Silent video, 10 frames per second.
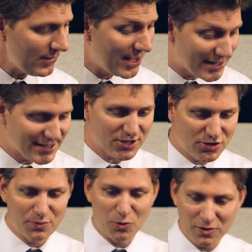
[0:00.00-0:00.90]
and it's
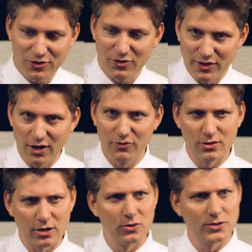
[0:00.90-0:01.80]
actually the point of view of the
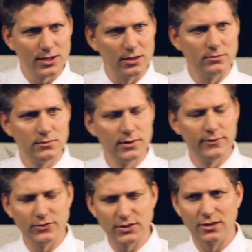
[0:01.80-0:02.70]
Overlook Hotel,
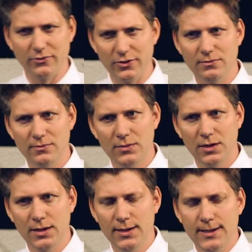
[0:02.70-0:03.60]
if you've seen the film.
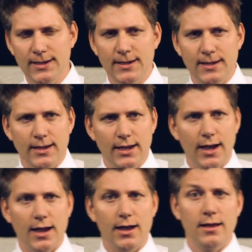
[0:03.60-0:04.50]

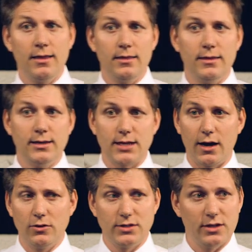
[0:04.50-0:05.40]
Uh, the
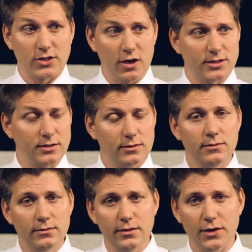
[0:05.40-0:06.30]
entire hotel is haunted.
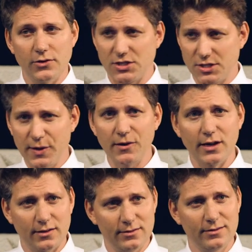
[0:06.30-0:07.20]
There is a
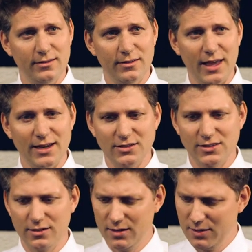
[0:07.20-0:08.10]
spirit that
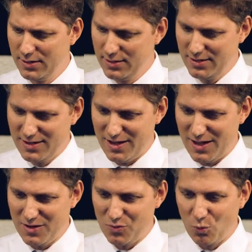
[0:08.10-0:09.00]
is
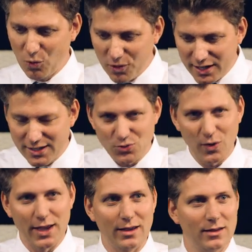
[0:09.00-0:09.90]
uh, working its
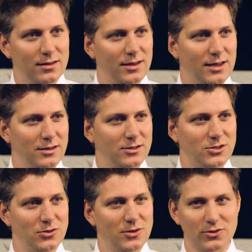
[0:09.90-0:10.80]
way
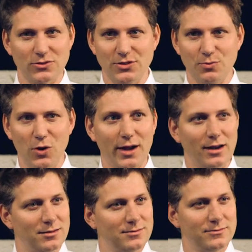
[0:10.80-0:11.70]
into Nicholson's
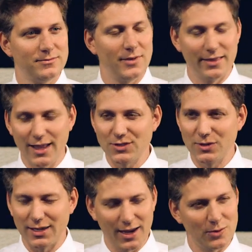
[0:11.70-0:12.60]
brain. And that's
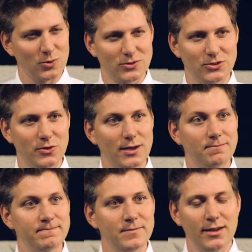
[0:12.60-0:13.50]
what the camera was doing.
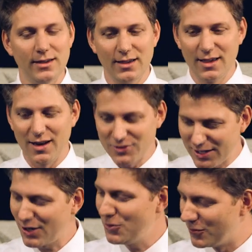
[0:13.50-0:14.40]
I was
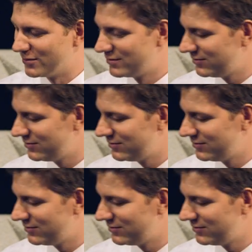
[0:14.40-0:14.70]
like, oh,